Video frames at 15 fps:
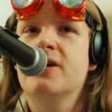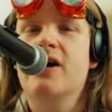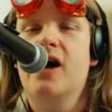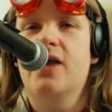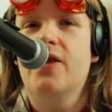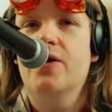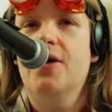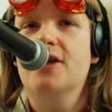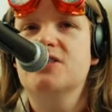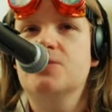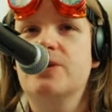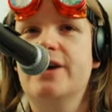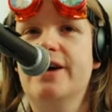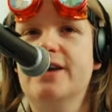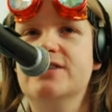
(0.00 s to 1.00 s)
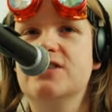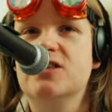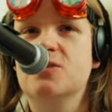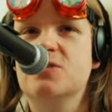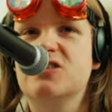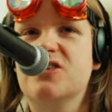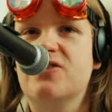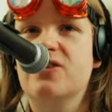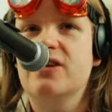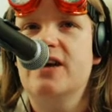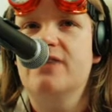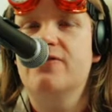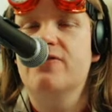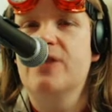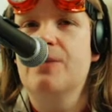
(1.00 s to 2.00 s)
And there are some cards that specifically
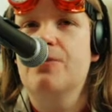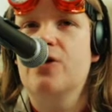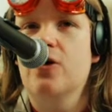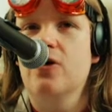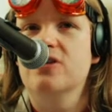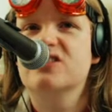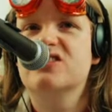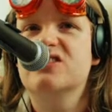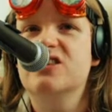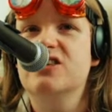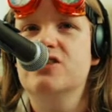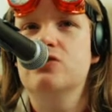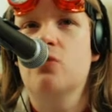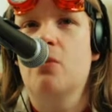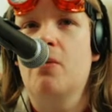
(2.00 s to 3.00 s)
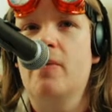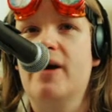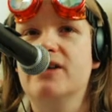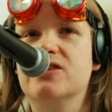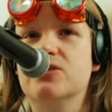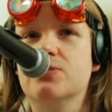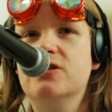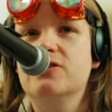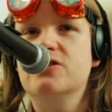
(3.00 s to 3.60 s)
have flip costs in your momentum.